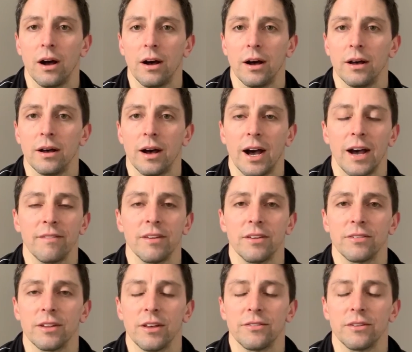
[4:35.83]

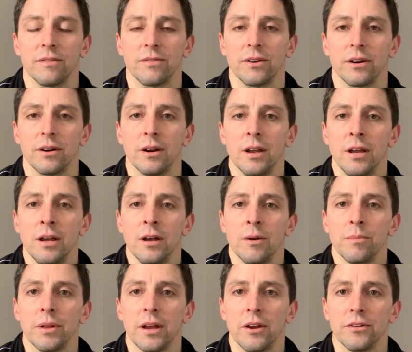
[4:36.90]
Obvious lesson for
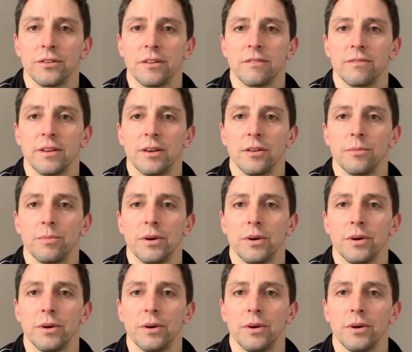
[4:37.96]
players on the field,